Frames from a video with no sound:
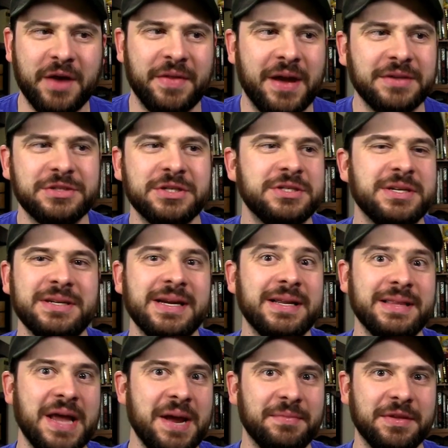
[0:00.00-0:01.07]
That's just a
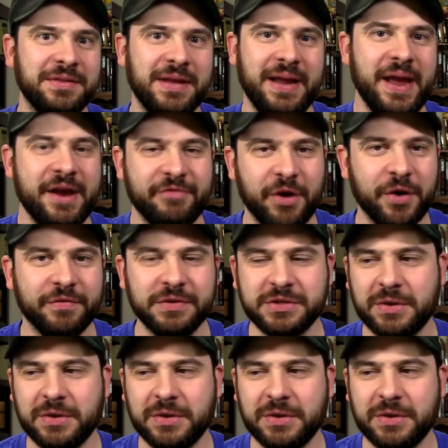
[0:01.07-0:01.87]
nickname that they gave Elvis.